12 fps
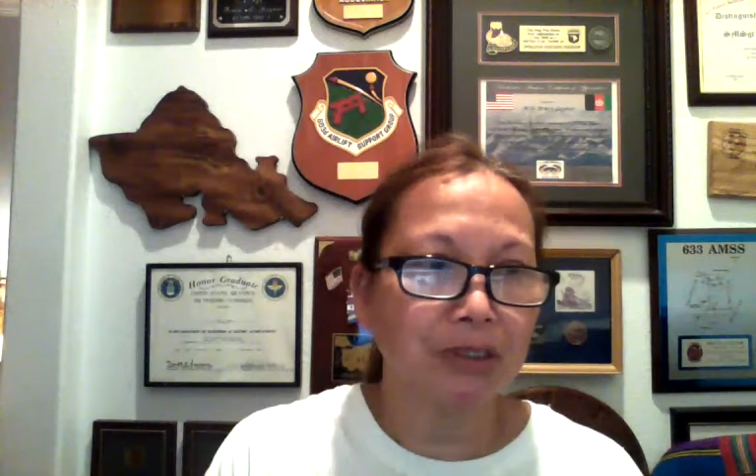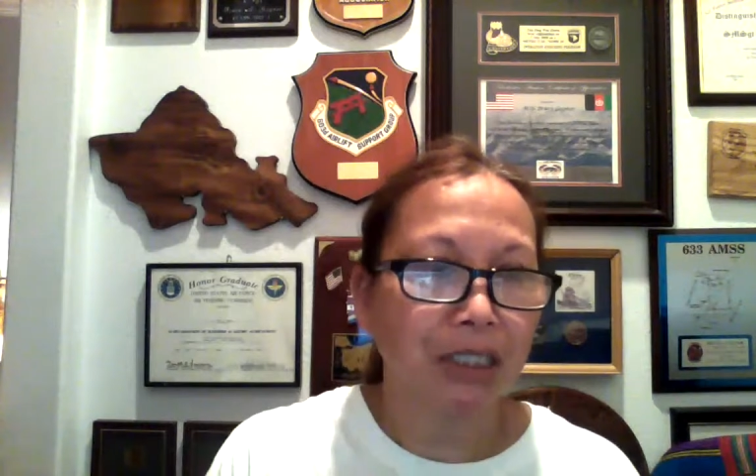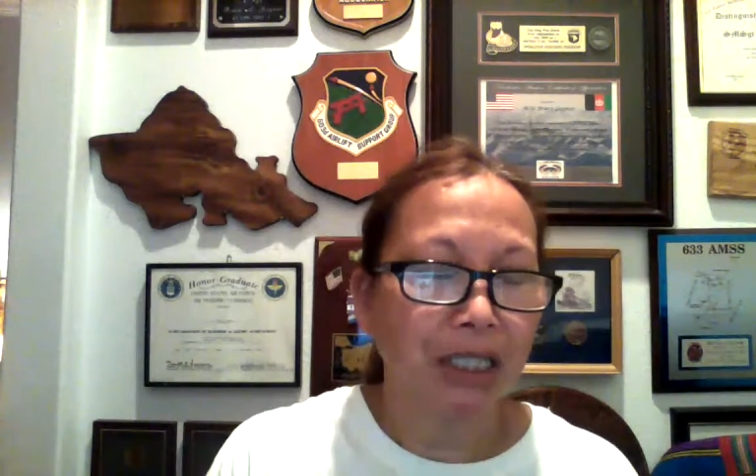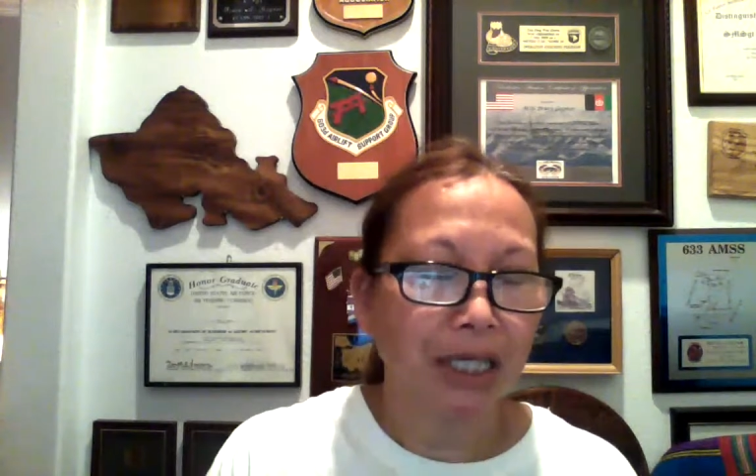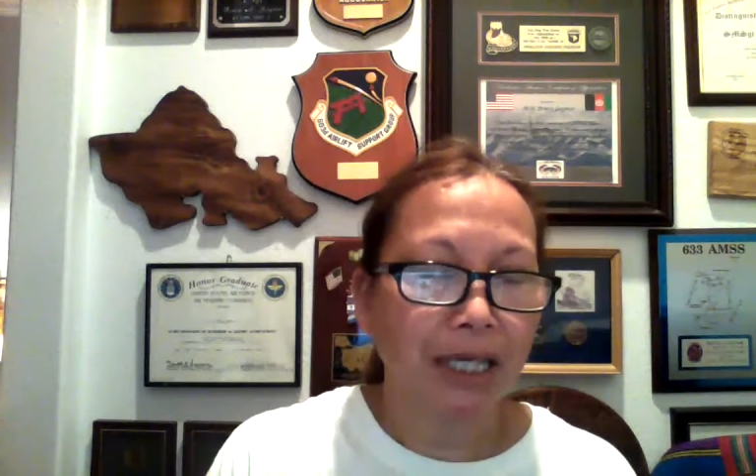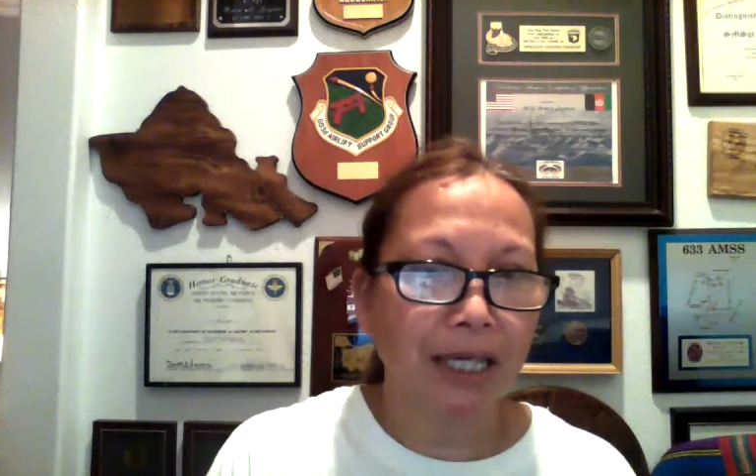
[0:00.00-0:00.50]

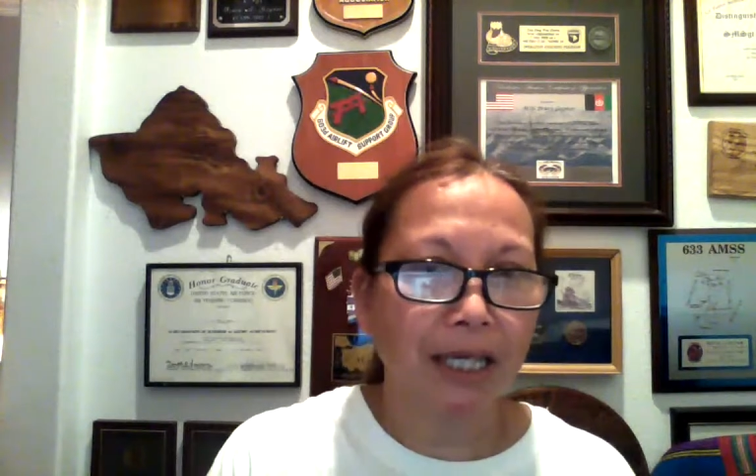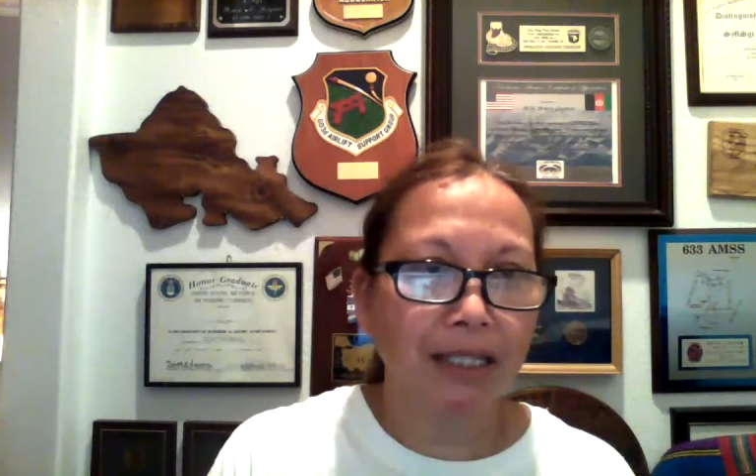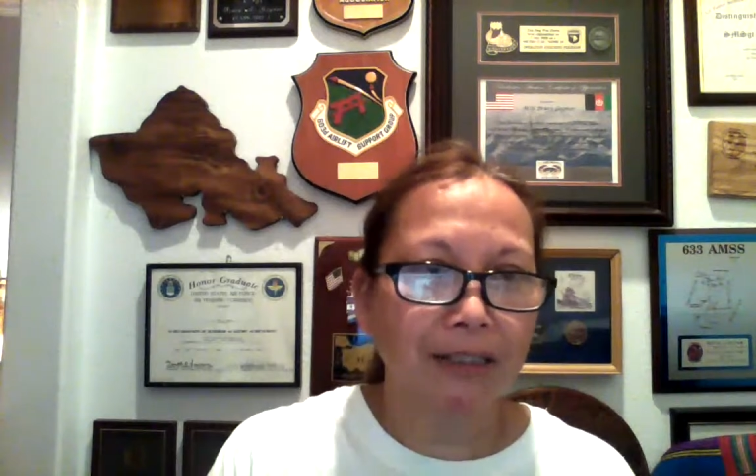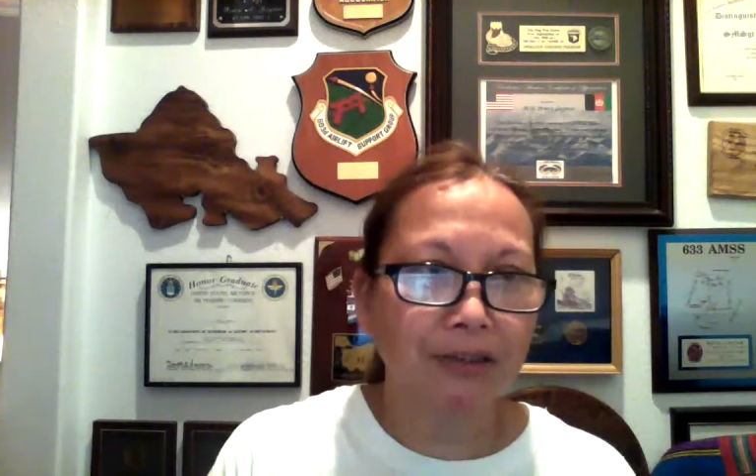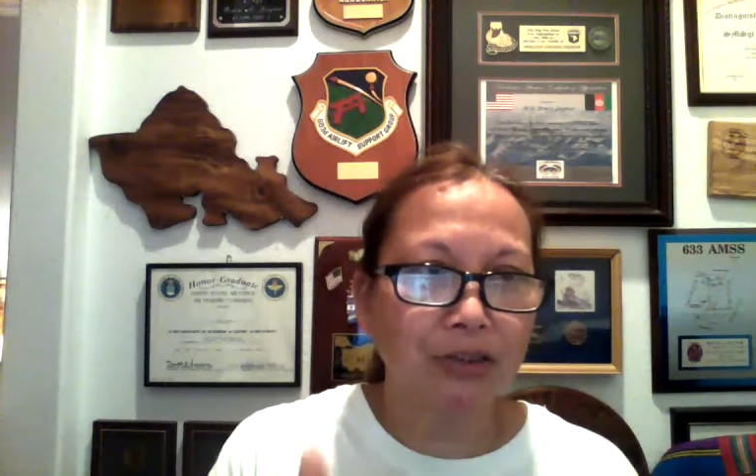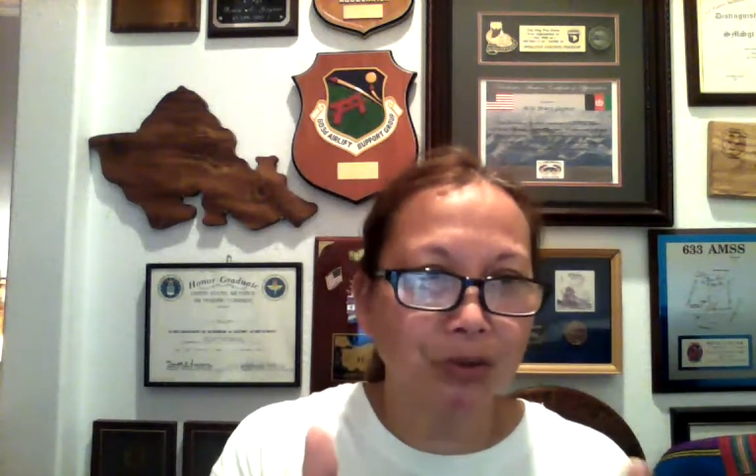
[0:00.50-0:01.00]
And
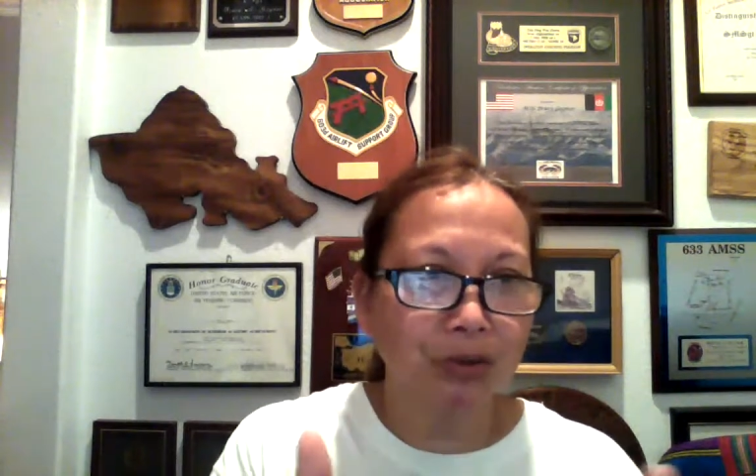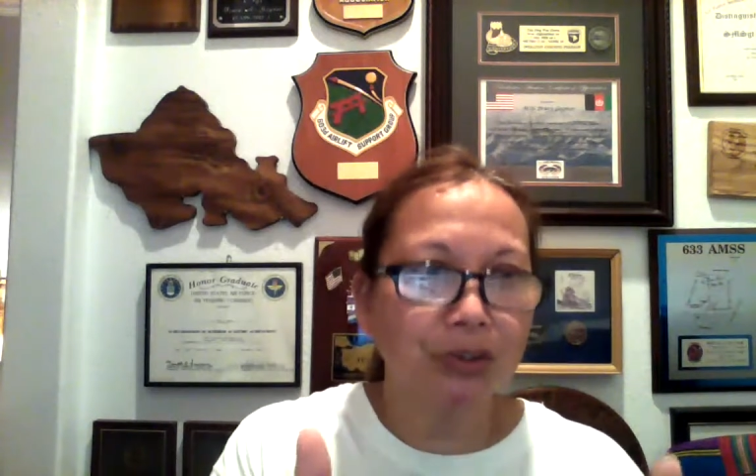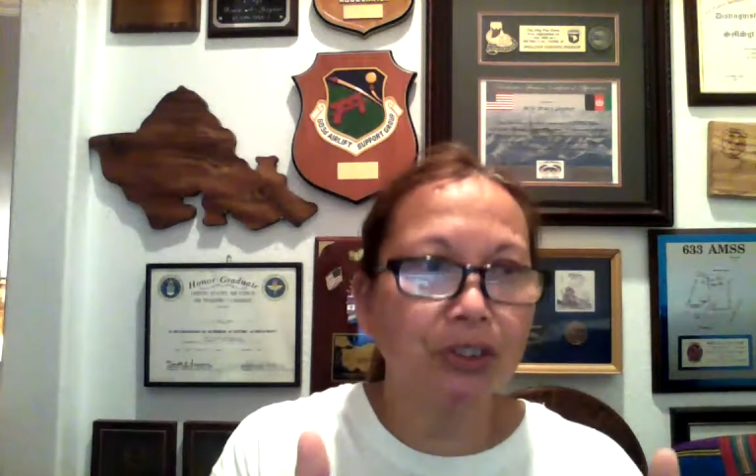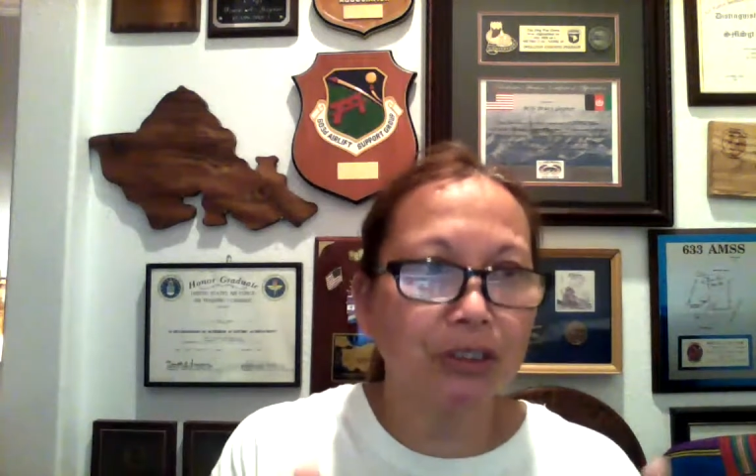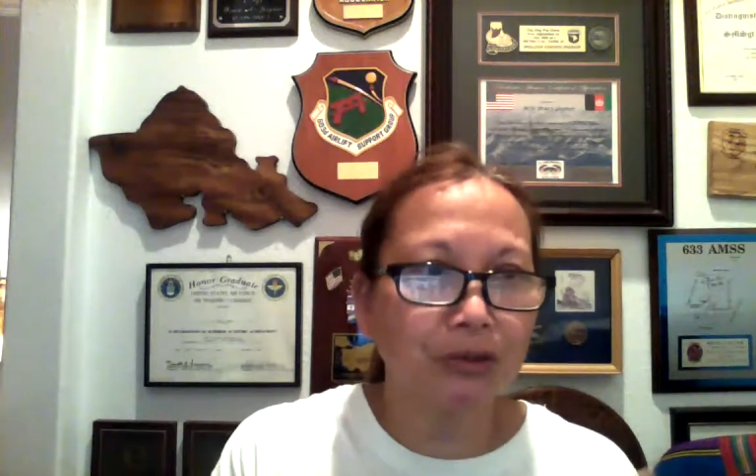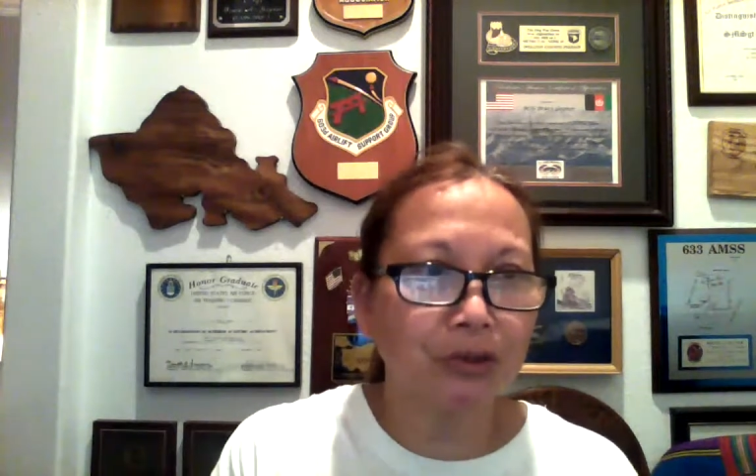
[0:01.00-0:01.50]
so,
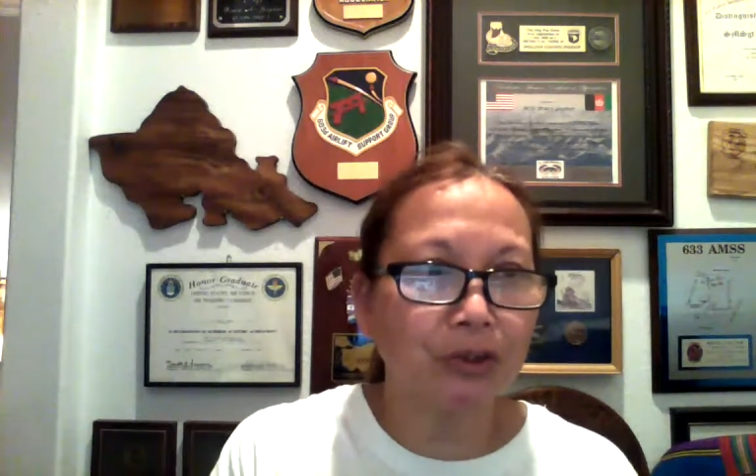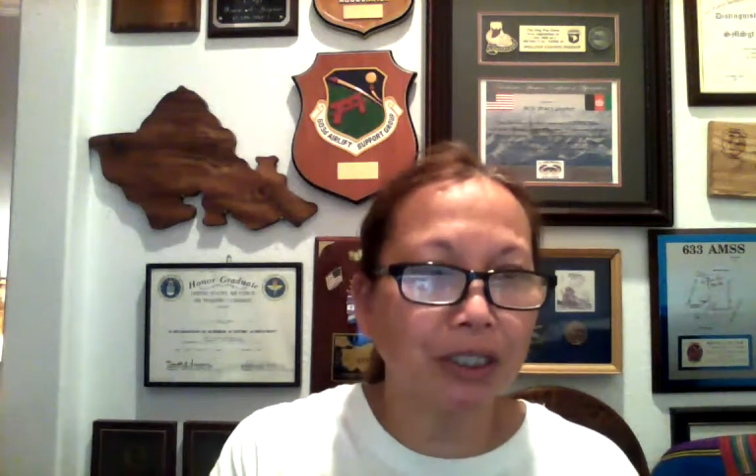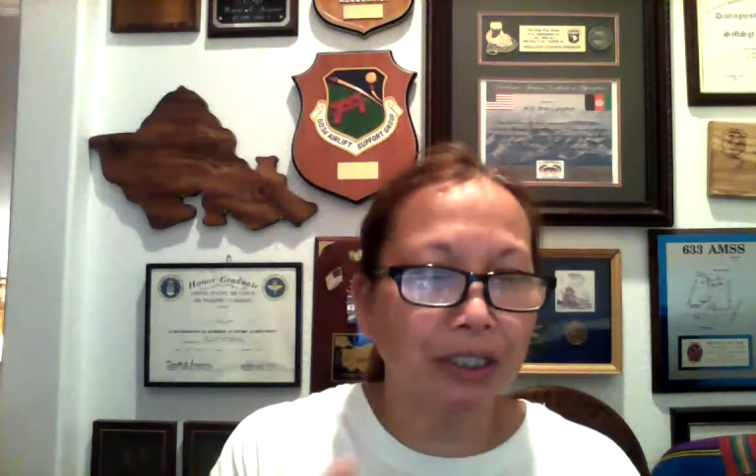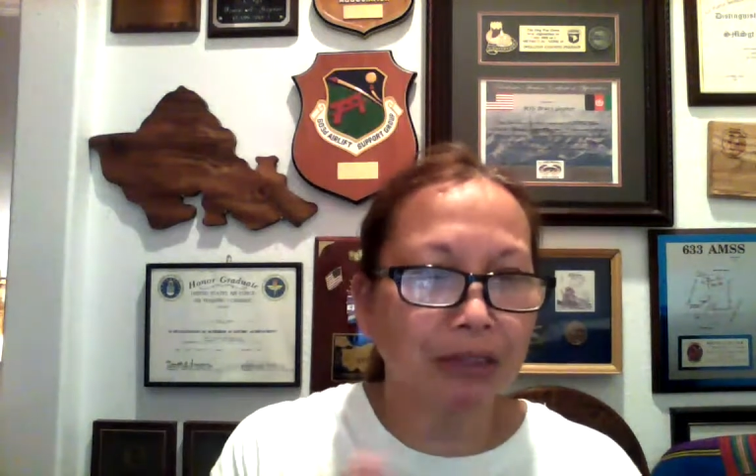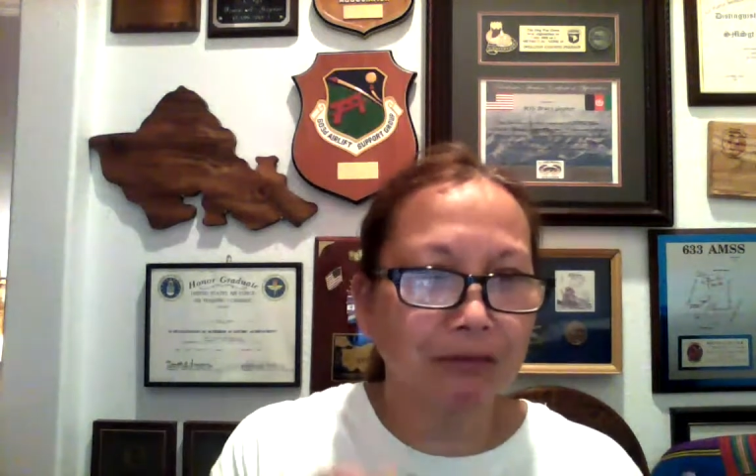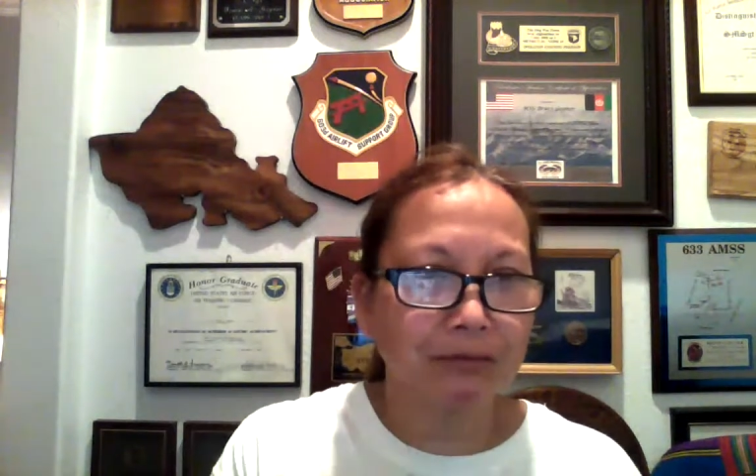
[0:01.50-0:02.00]
you can